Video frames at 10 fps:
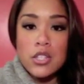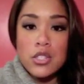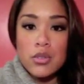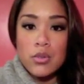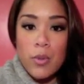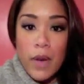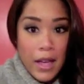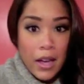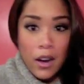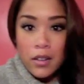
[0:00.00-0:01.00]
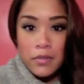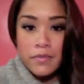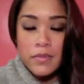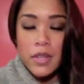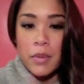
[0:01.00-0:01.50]
do hair,
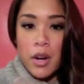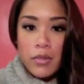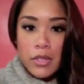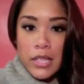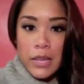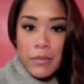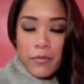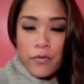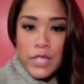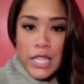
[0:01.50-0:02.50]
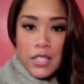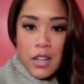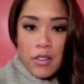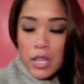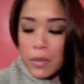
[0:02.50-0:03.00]
I'm not really, skin's
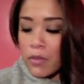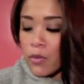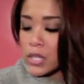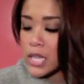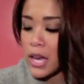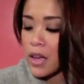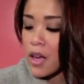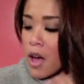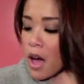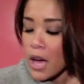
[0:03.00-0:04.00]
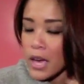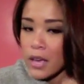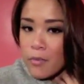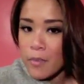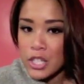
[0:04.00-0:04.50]
not really my forte,
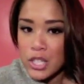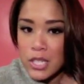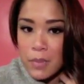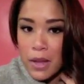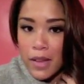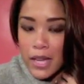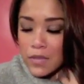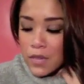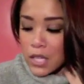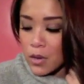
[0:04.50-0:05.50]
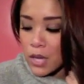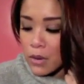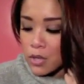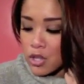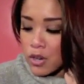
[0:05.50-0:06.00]
I mentioned in my last video that I
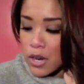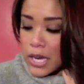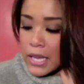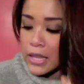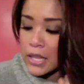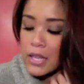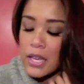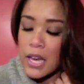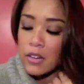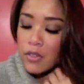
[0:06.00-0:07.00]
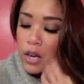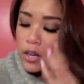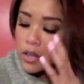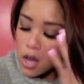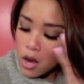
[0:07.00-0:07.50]
was trying the Kenra
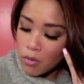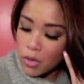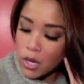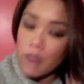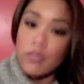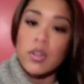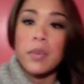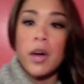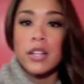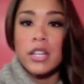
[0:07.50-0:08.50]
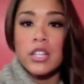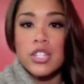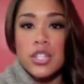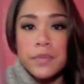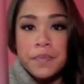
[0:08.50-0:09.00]
Recovery Polish